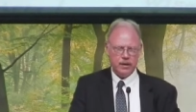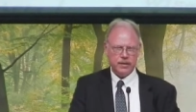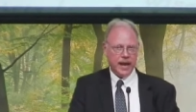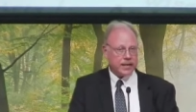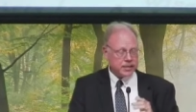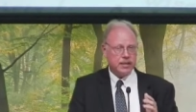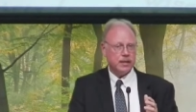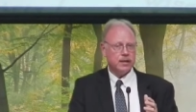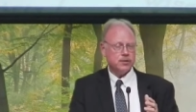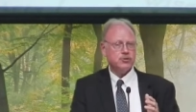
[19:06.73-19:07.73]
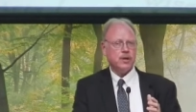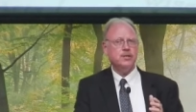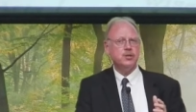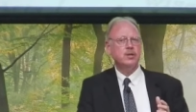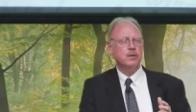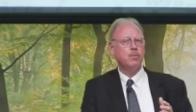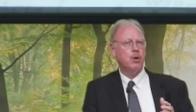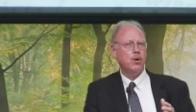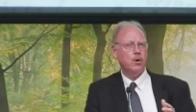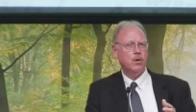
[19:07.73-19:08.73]
That's the illustration that
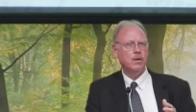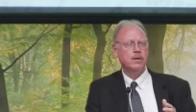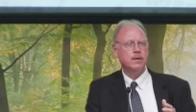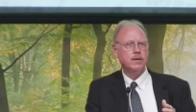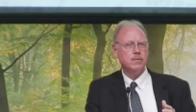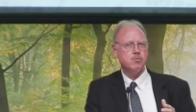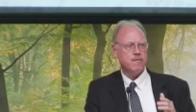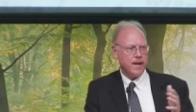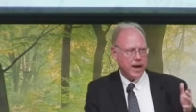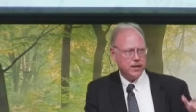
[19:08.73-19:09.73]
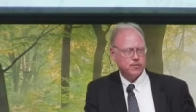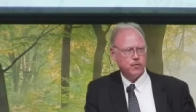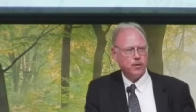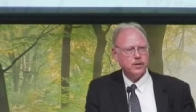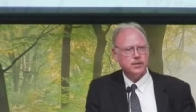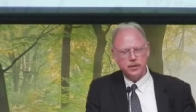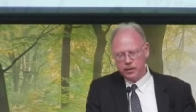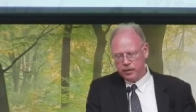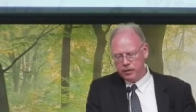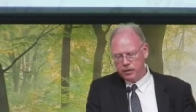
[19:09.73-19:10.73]
Paul provides for us
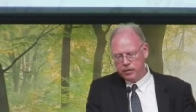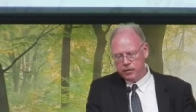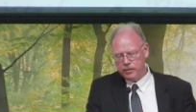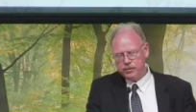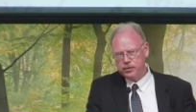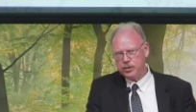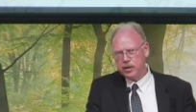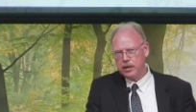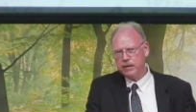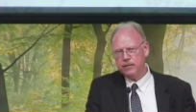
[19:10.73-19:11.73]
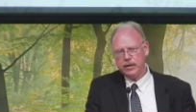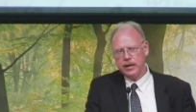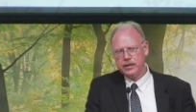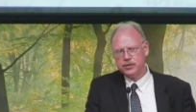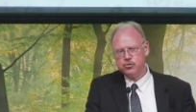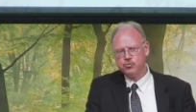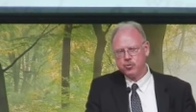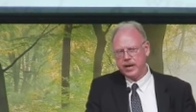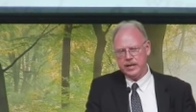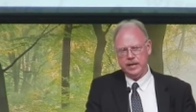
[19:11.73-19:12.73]
here. Just think of it as a
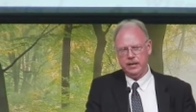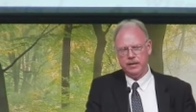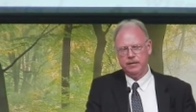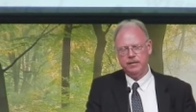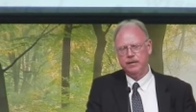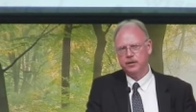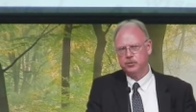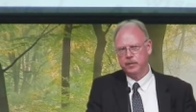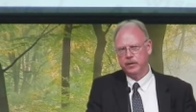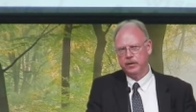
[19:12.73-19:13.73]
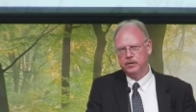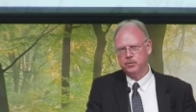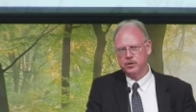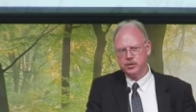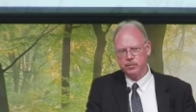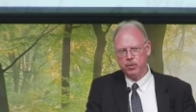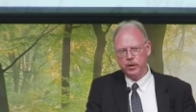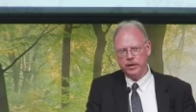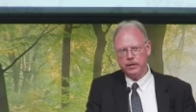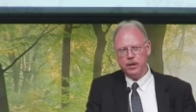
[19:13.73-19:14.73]
training experience. What's the
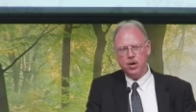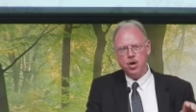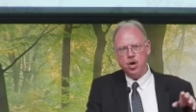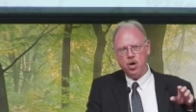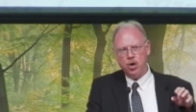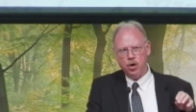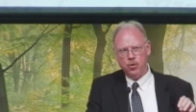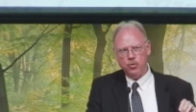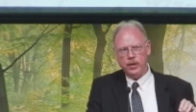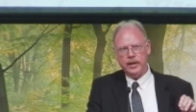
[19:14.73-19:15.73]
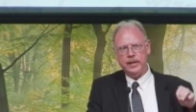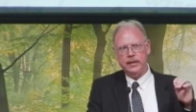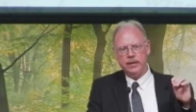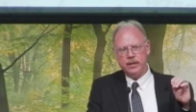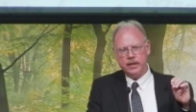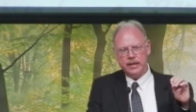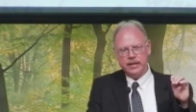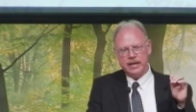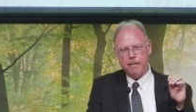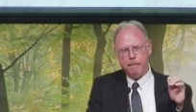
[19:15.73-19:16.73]
point? Only the
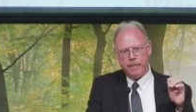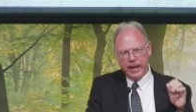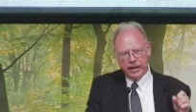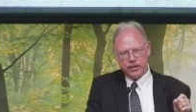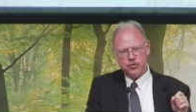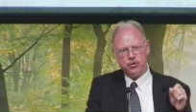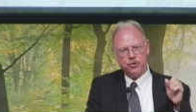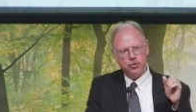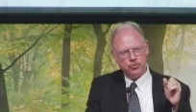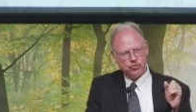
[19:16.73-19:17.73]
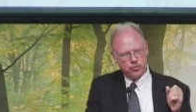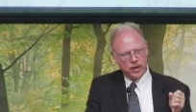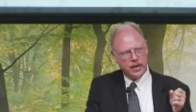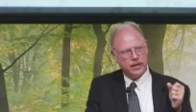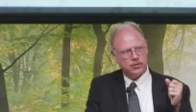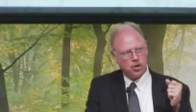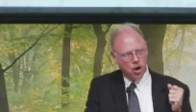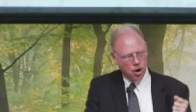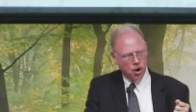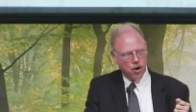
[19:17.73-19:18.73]
competitor who trains
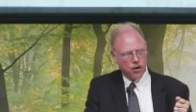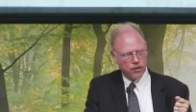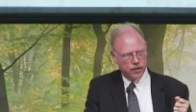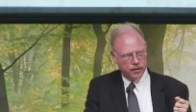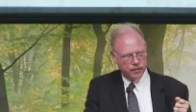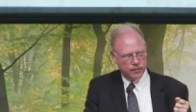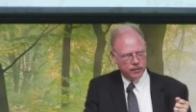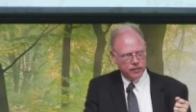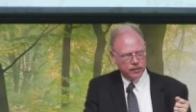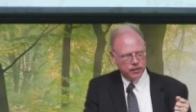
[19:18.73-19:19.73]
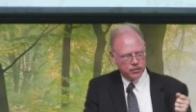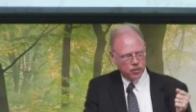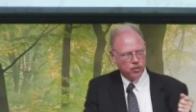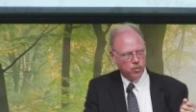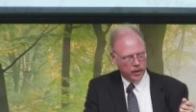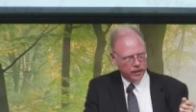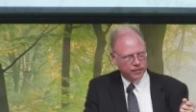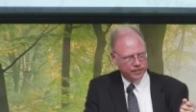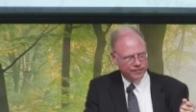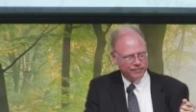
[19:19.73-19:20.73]
hard is going to win.